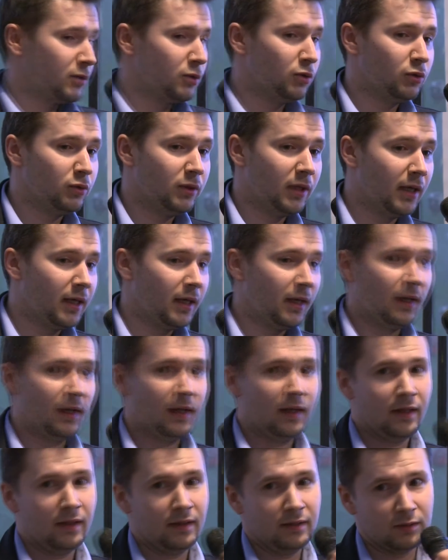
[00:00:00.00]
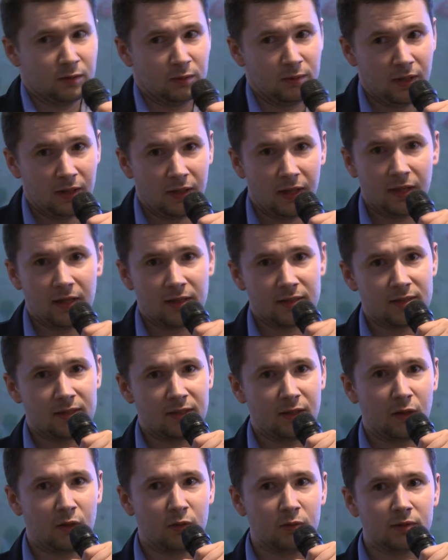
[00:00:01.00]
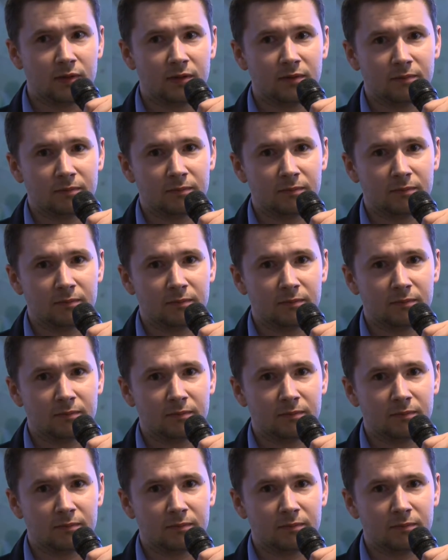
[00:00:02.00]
to the legacy code.